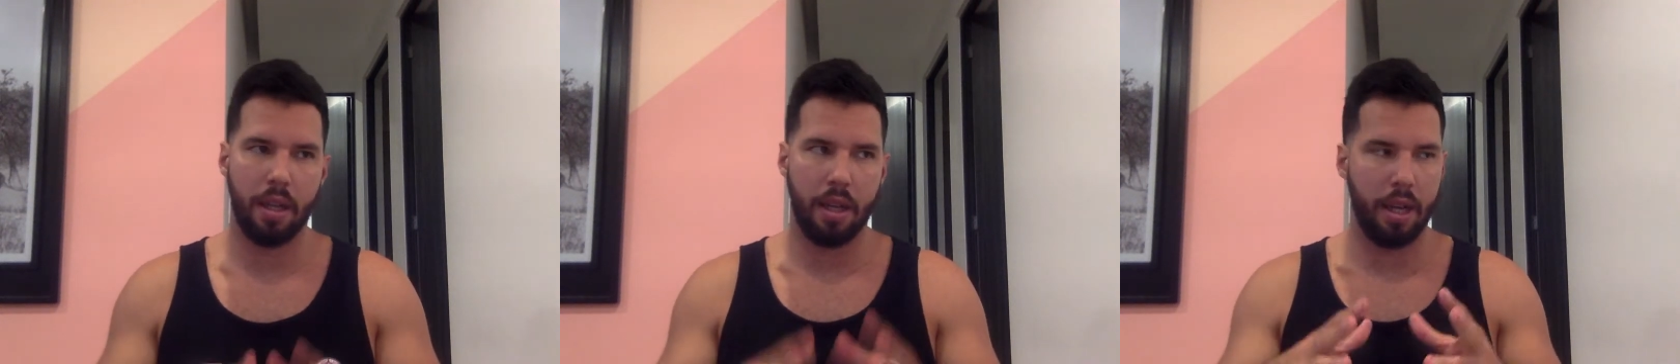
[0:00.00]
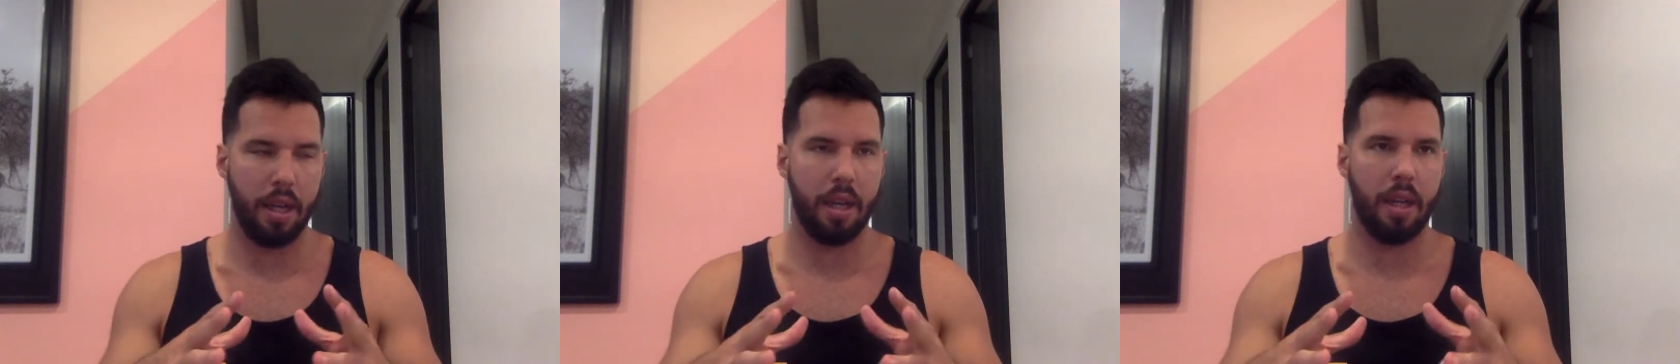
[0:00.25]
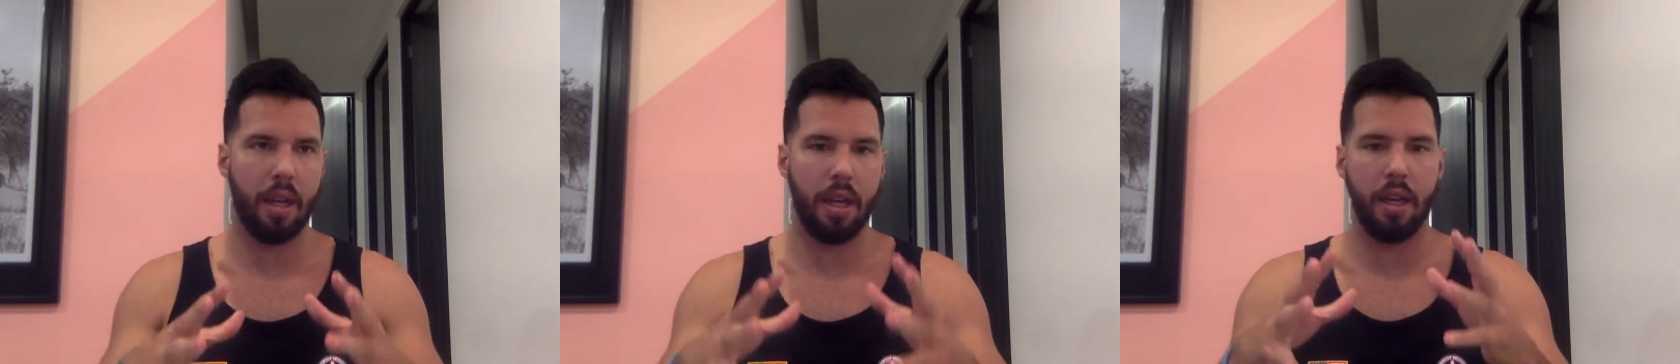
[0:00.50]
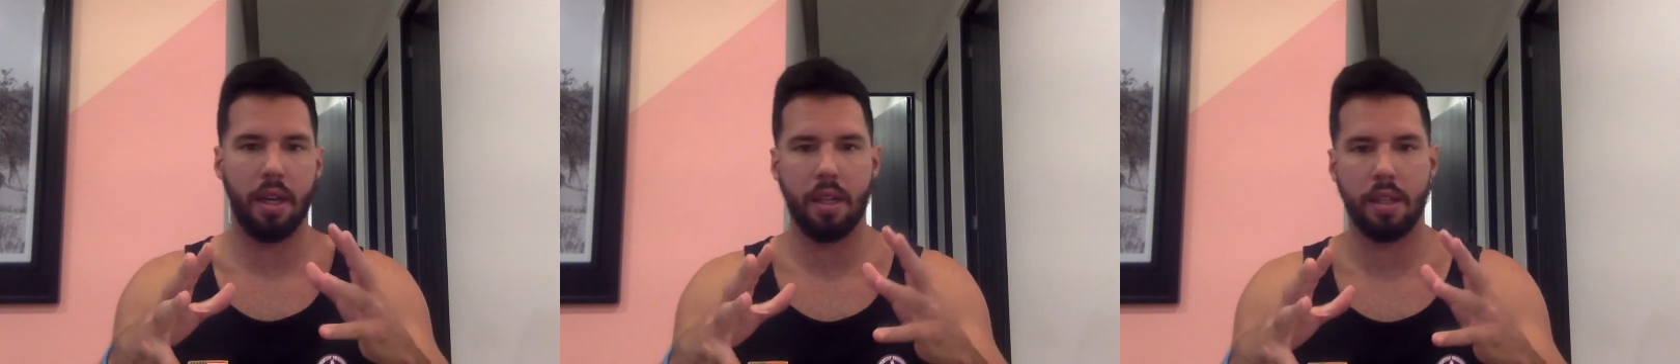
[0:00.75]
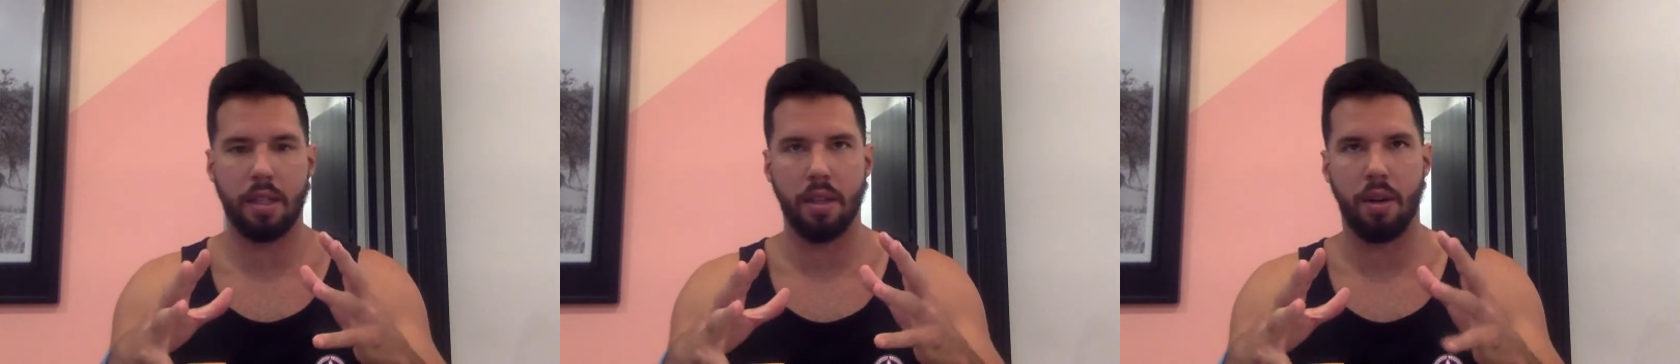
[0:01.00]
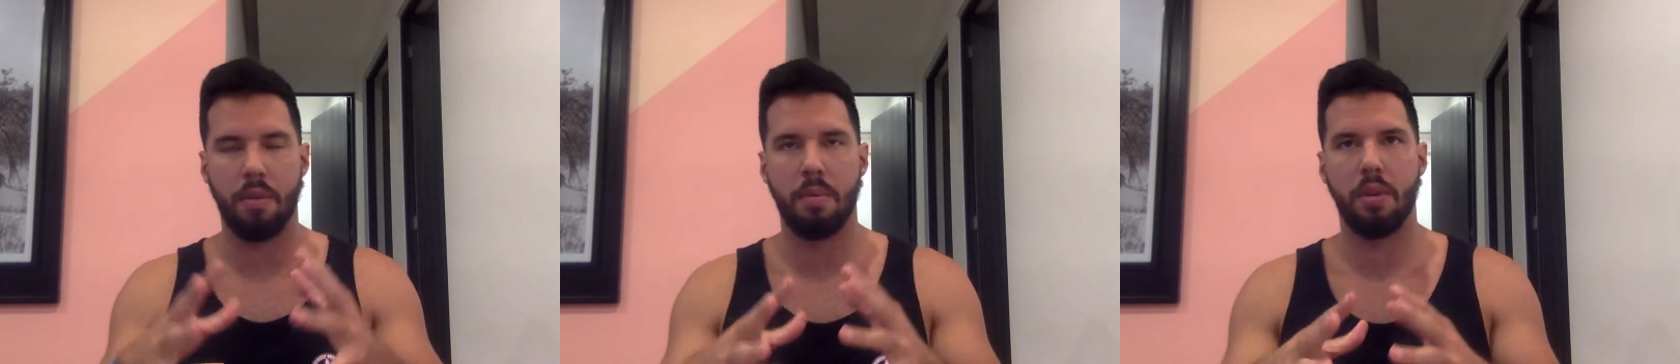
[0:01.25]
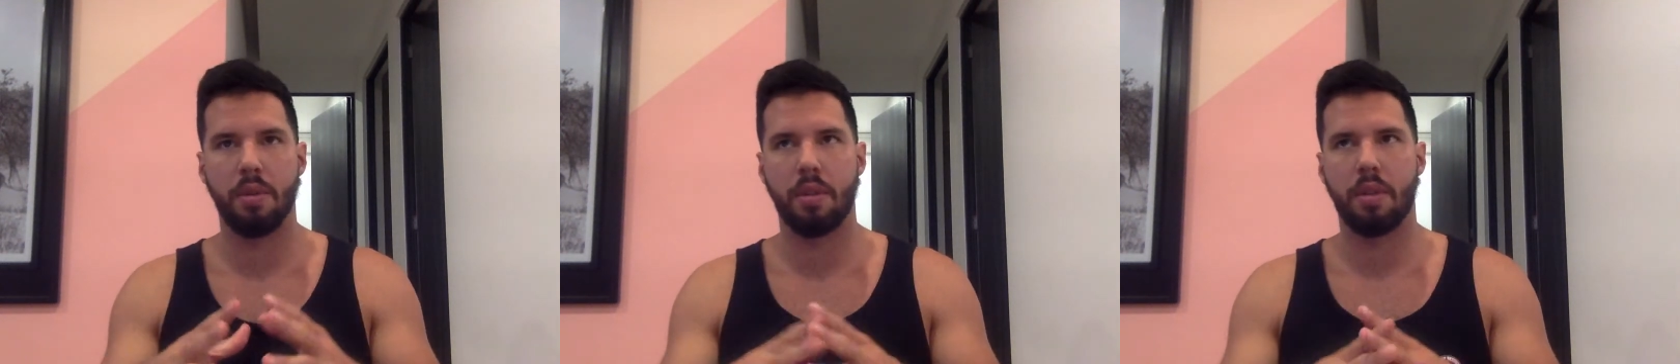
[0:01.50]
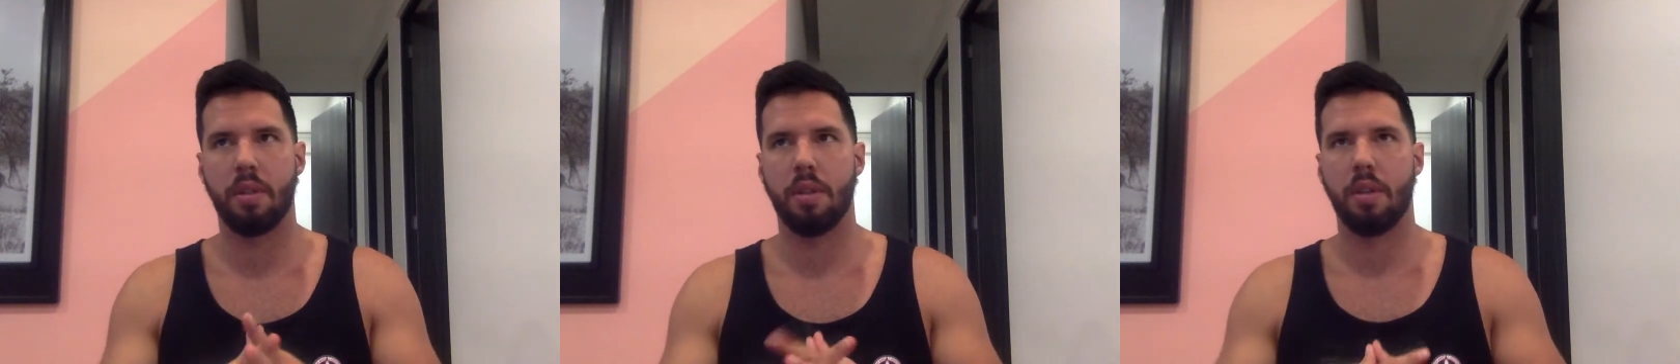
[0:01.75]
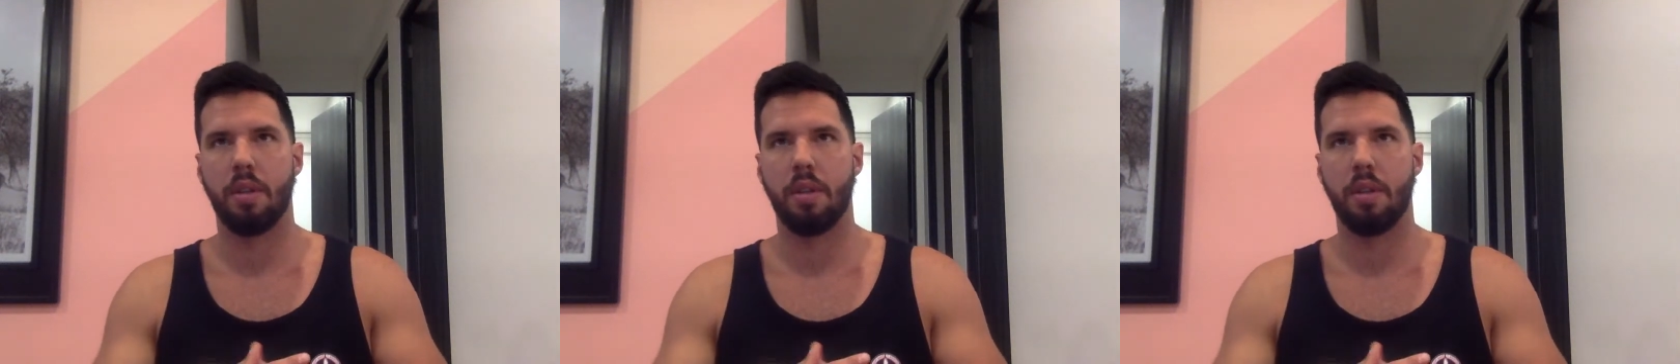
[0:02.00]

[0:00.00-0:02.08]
And it's almost